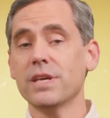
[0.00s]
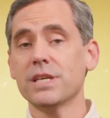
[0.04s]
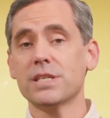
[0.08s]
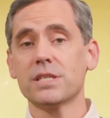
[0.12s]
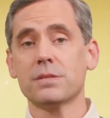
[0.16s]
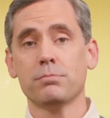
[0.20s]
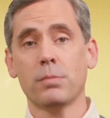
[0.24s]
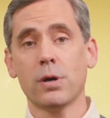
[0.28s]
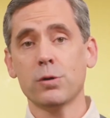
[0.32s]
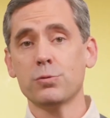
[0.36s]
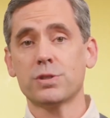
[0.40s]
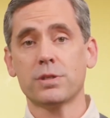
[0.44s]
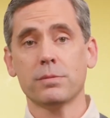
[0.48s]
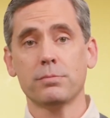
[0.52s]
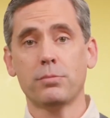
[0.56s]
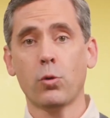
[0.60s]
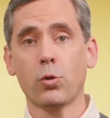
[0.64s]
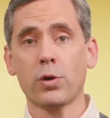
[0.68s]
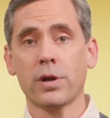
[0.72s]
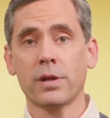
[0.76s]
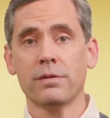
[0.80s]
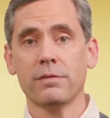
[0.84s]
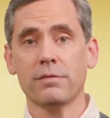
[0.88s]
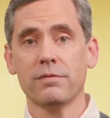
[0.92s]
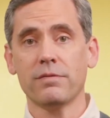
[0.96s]
this most
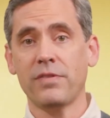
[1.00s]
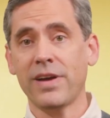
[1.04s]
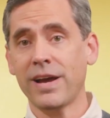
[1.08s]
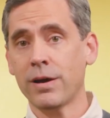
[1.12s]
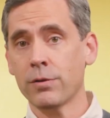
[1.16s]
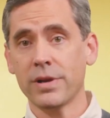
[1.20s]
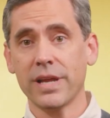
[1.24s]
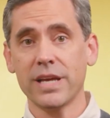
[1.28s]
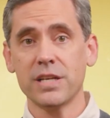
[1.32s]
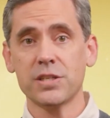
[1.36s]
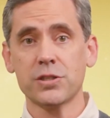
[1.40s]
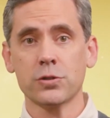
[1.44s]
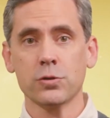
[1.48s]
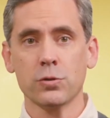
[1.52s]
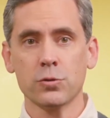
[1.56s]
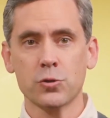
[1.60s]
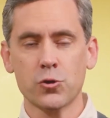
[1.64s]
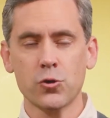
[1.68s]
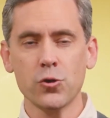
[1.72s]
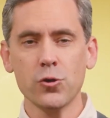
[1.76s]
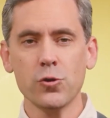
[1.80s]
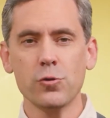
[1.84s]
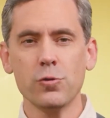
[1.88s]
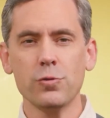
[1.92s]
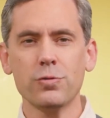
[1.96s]
important foundational
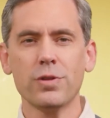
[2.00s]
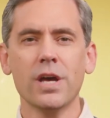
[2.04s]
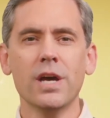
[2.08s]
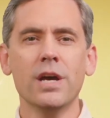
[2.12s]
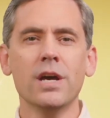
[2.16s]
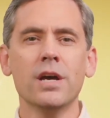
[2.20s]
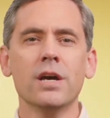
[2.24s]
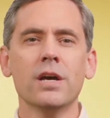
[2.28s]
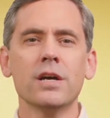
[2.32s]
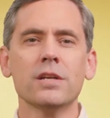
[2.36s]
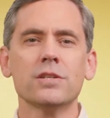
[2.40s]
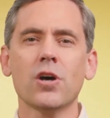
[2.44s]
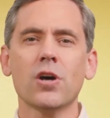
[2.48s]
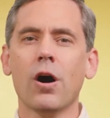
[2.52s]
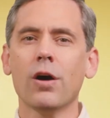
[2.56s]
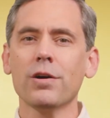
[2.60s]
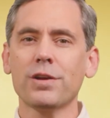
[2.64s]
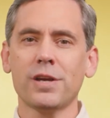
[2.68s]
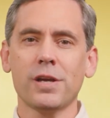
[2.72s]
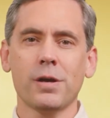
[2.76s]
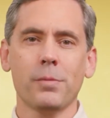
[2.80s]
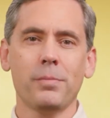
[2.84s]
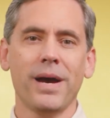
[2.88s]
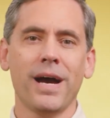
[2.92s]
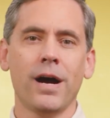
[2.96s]
truth,
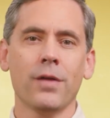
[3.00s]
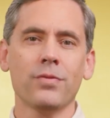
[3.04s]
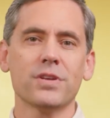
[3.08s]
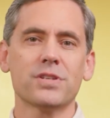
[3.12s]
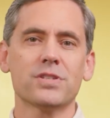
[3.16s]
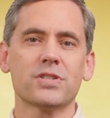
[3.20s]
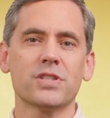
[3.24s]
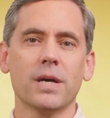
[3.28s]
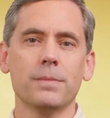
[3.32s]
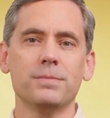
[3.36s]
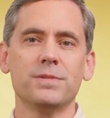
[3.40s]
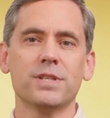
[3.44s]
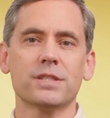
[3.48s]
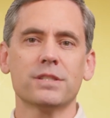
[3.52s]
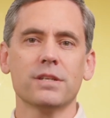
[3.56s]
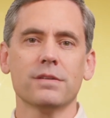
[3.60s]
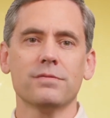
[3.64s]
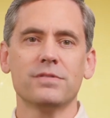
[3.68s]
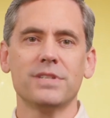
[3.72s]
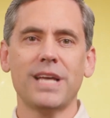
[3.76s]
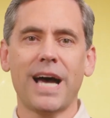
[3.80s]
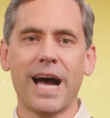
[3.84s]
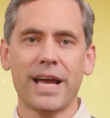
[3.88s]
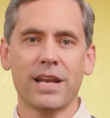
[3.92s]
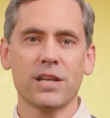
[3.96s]
talking about the subject
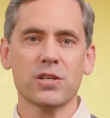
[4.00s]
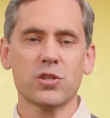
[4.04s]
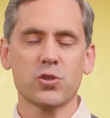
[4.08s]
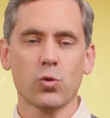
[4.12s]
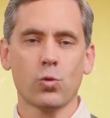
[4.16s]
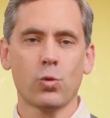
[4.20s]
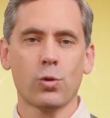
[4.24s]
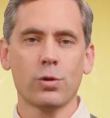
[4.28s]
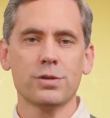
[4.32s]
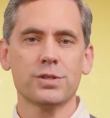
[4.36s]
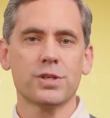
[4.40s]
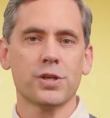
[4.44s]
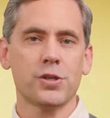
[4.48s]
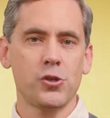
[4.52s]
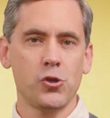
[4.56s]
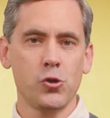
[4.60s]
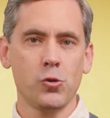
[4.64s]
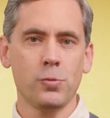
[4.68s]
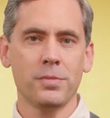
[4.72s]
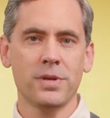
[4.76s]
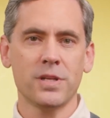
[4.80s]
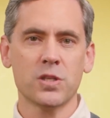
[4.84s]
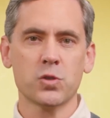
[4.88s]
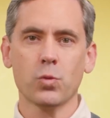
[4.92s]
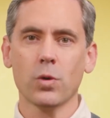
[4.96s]
of dinosaurs and
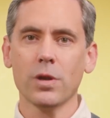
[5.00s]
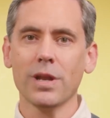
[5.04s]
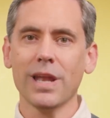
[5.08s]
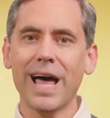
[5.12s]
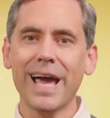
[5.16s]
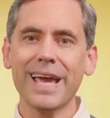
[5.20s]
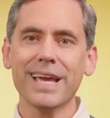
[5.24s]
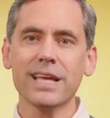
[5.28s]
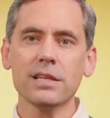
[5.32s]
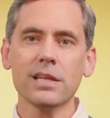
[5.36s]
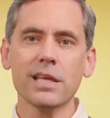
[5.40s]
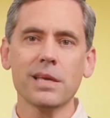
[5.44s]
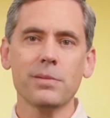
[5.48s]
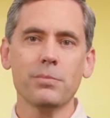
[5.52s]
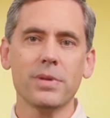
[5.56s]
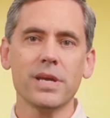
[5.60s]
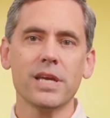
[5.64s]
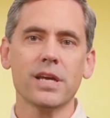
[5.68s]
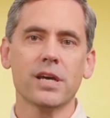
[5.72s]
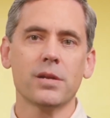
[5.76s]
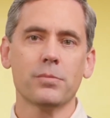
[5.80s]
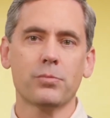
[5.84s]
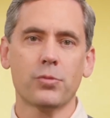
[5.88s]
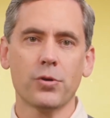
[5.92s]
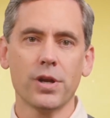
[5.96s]
humans will likely be
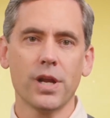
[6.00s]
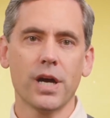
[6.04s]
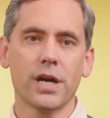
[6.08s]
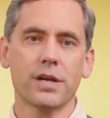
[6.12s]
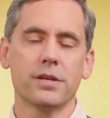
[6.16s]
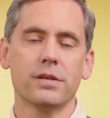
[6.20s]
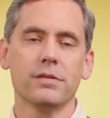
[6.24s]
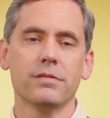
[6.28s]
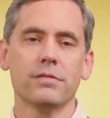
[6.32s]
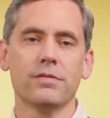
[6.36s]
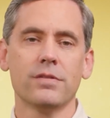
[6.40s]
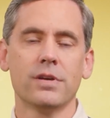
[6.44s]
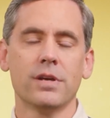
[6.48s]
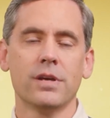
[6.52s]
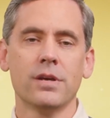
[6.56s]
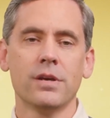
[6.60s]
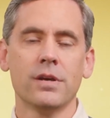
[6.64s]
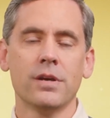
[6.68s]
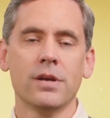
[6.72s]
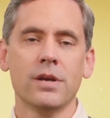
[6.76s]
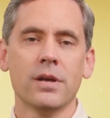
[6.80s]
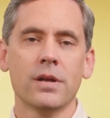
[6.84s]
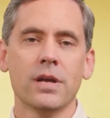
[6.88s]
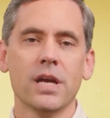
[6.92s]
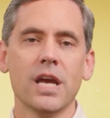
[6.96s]
unproductive.
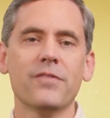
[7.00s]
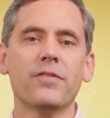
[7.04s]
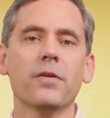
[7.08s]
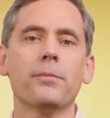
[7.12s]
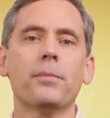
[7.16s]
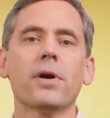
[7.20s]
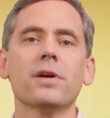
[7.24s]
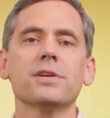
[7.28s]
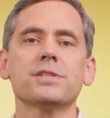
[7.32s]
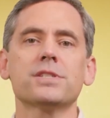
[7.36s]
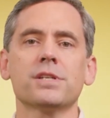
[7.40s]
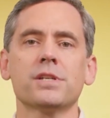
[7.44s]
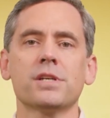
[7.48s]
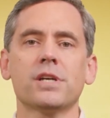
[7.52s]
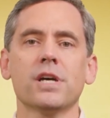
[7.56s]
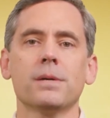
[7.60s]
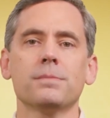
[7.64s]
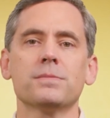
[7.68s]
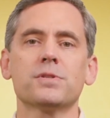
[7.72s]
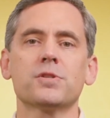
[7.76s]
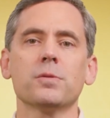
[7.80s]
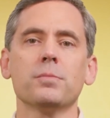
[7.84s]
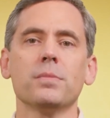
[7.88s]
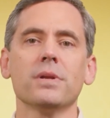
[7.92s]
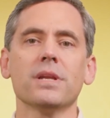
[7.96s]
If a person
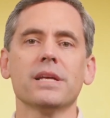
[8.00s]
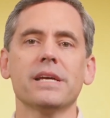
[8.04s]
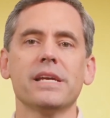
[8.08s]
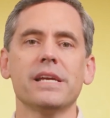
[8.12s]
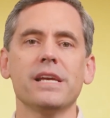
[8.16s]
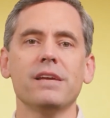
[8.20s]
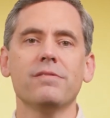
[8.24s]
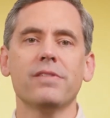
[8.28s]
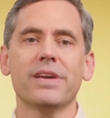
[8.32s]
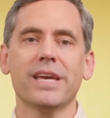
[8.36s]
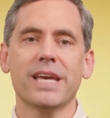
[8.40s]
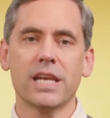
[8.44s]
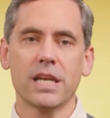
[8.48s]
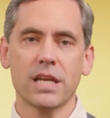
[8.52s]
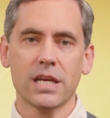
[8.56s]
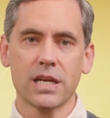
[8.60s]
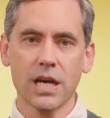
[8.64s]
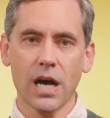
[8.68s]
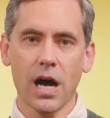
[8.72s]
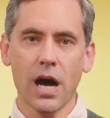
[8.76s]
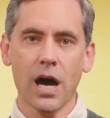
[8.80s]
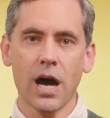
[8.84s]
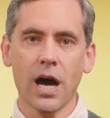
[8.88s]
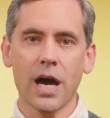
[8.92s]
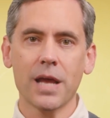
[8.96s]
comes to believe in
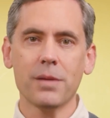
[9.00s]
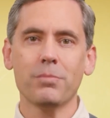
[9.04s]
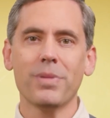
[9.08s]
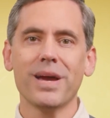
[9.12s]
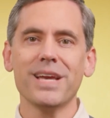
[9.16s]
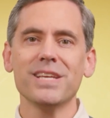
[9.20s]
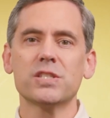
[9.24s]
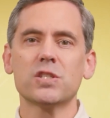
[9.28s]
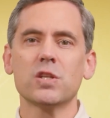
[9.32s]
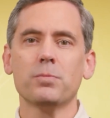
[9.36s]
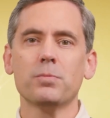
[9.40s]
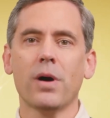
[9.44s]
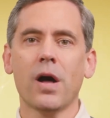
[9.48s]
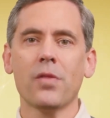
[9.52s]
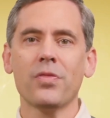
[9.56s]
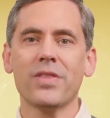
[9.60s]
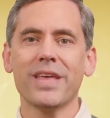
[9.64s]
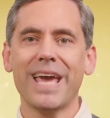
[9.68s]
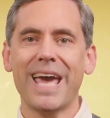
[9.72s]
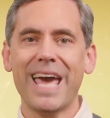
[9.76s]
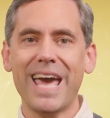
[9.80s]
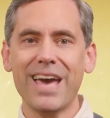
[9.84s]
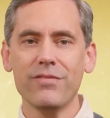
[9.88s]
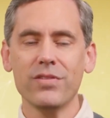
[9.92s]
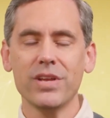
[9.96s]
God based upon
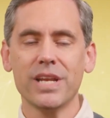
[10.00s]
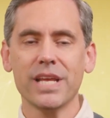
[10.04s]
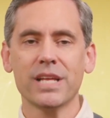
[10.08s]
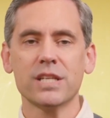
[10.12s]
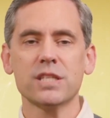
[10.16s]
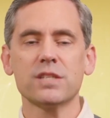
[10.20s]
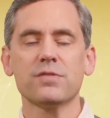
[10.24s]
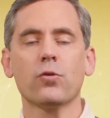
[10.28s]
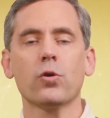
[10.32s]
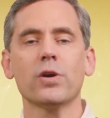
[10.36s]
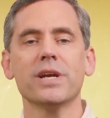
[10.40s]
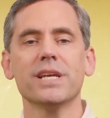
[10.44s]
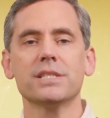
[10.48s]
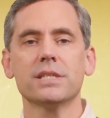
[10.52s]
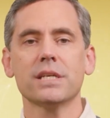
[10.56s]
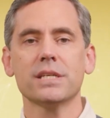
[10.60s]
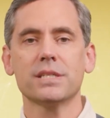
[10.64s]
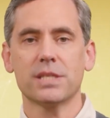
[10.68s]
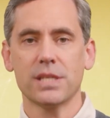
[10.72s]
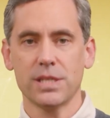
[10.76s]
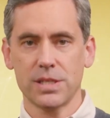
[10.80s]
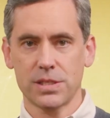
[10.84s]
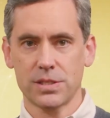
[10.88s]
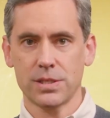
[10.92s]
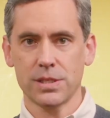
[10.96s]
the evidence for his
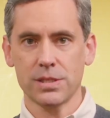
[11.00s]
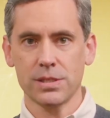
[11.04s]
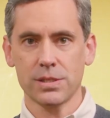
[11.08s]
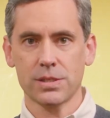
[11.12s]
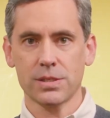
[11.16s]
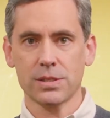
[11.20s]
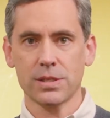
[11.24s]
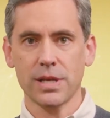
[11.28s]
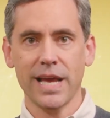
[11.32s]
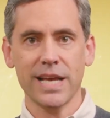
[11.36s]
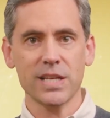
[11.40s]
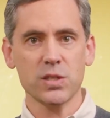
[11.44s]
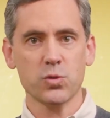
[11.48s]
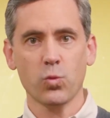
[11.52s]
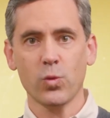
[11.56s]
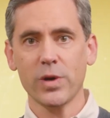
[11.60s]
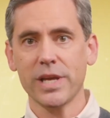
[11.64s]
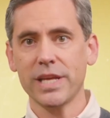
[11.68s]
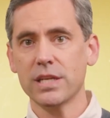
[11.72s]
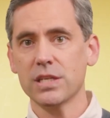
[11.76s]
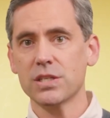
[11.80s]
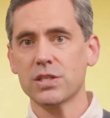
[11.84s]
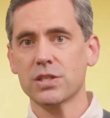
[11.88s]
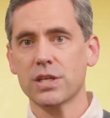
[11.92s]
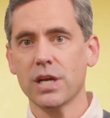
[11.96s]
existence, as we
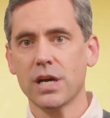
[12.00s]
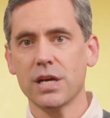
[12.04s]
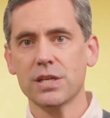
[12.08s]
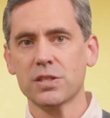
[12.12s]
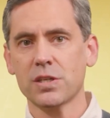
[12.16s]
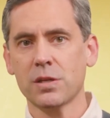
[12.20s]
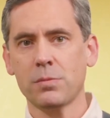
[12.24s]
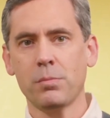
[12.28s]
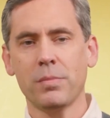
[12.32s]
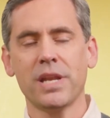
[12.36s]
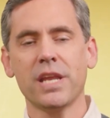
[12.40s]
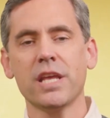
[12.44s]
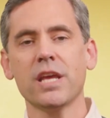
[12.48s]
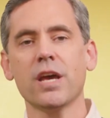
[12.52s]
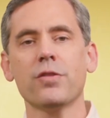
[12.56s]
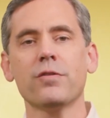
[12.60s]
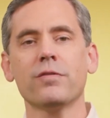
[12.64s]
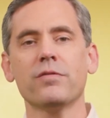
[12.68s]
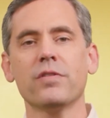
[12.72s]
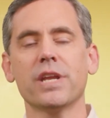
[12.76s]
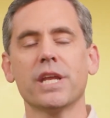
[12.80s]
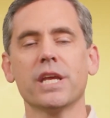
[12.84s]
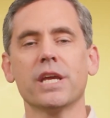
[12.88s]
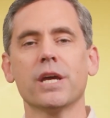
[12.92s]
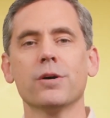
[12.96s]
discuss in many other
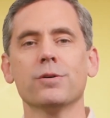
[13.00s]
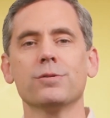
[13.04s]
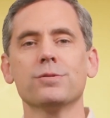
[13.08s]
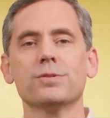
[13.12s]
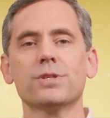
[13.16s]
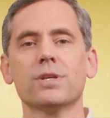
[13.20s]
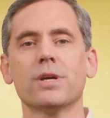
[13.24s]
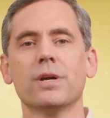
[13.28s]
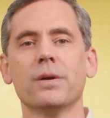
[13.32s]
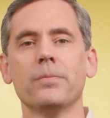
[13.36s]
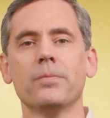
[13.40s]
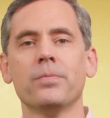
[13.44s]
videos,